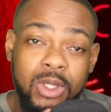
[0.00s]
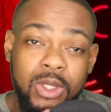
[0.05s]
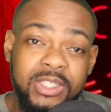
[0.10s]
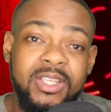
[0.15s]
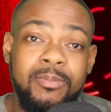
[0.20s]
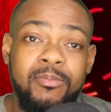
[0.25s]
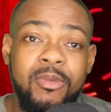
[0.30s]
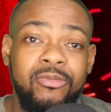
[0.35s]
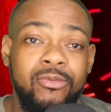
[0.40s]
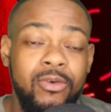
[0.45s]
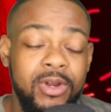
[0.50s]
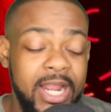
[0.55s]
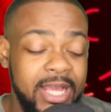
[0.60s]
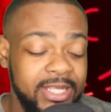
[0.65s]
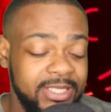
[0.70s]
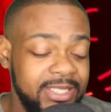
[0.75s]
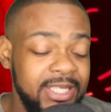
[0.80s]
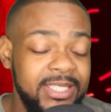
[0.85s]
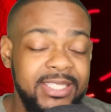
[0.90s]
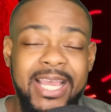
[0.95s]
As I said
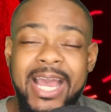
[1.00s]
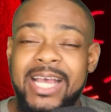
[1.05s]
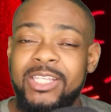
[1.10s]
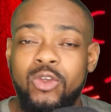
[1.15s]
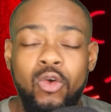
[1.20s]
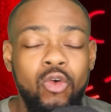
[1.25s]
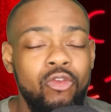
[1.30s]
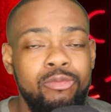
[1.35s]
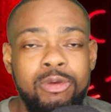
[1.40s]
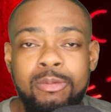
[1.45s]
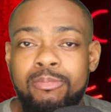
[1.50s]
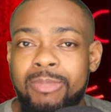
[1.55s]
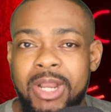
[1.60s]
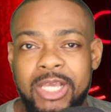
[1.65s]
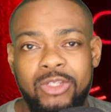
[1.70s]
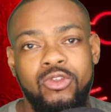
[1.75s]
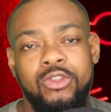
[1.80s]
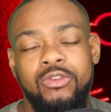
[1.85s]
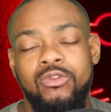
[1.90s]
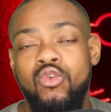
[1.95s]
before, that City has always
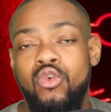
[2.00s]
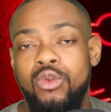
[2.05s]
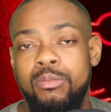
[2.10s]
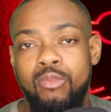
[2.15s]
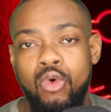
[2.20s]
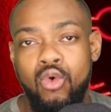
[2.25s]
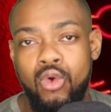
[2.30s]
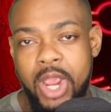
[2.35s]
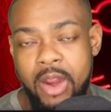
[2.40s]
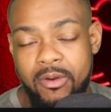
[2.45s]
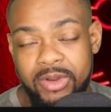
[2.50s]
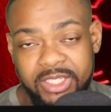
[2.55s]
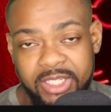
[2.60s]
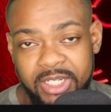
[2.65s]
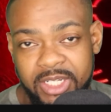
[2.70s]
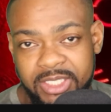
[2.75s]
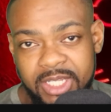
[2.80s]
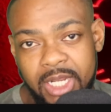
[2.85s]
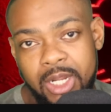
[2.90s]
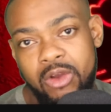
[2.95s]
been blessed with good ball
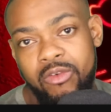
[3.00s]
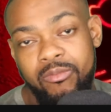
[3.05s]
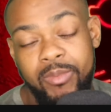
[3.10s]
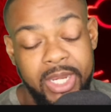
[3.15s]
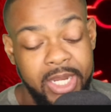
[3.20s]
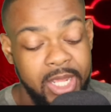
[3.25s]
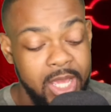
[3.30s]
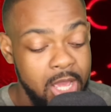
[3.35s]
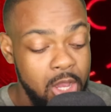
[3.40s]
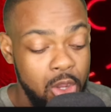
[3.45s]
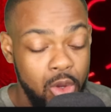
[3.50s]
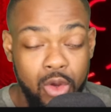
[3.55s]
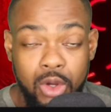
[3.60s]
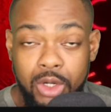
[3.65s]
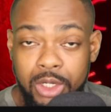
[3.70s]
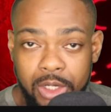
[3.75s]
carriers in the centre of mid.